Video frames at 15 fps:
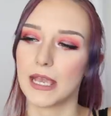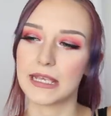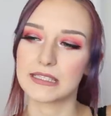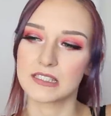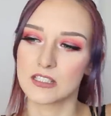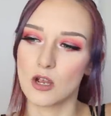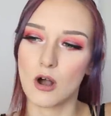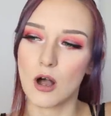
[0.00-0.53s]

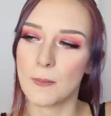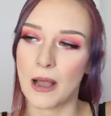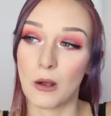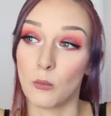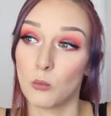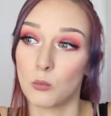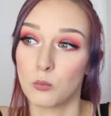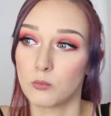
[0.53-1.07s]
It's not
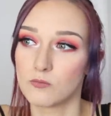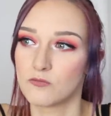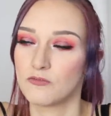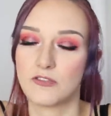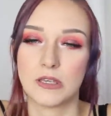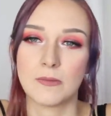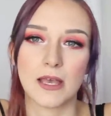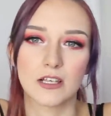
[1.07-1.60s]
about
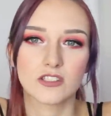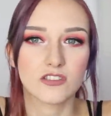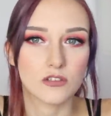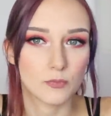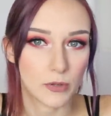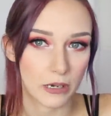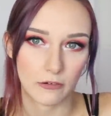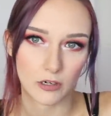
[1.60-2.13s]
female
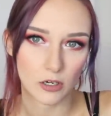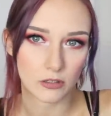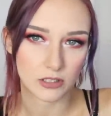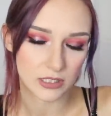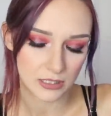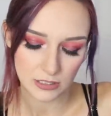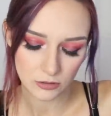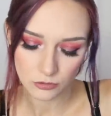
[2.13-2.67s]

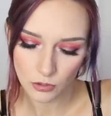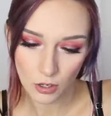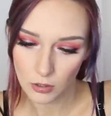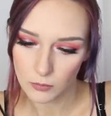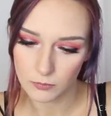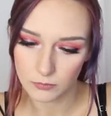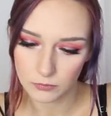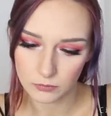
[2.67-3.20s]
superiority,
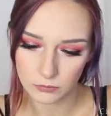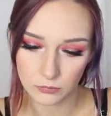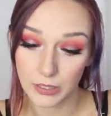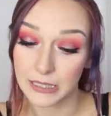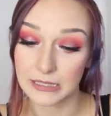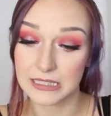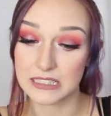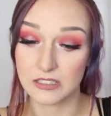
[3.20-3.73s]
not
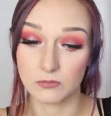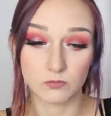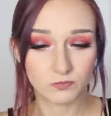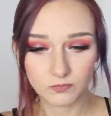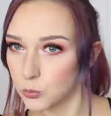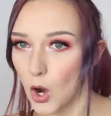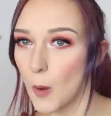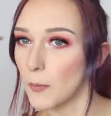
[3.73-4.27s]
at least
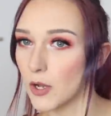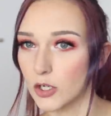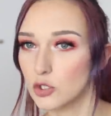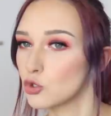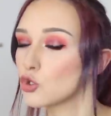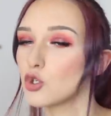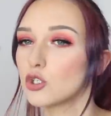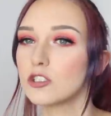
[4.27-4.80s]
proper
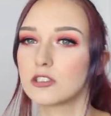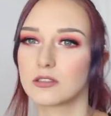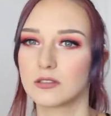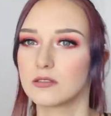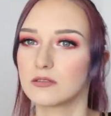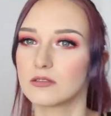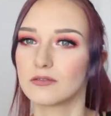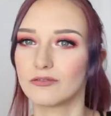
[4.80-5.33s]
good
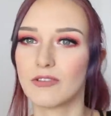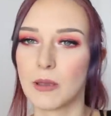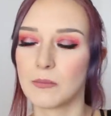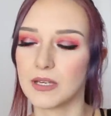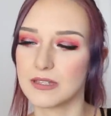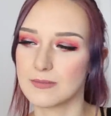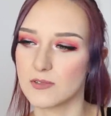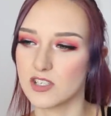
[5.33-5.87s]

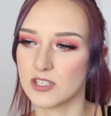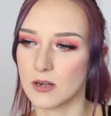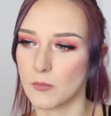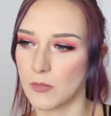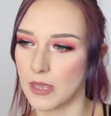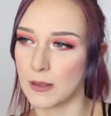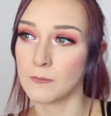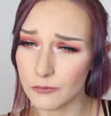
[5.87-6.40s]
feminism
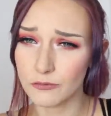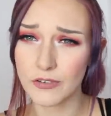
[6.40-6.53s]
shouldn't be.